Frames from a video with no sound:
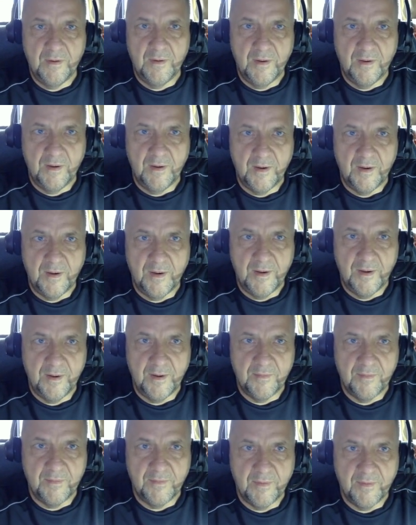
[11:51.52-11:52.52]

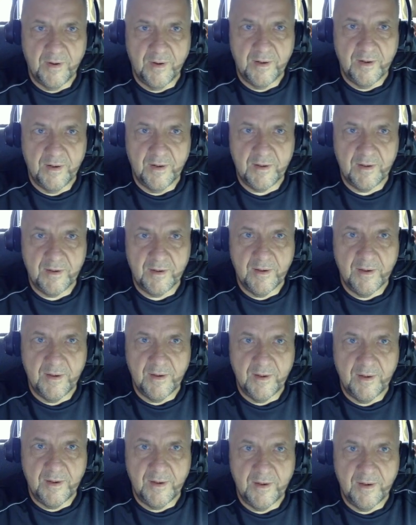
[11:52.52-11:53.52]
and run it
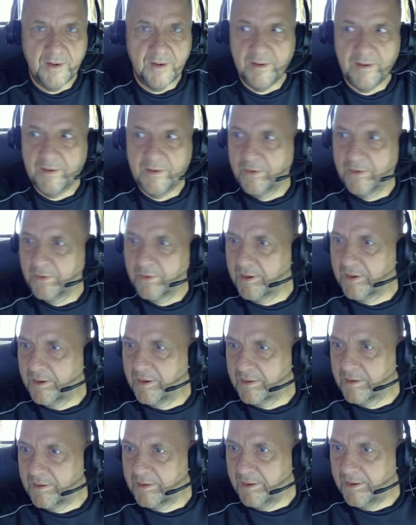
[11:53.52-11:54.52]
and look at the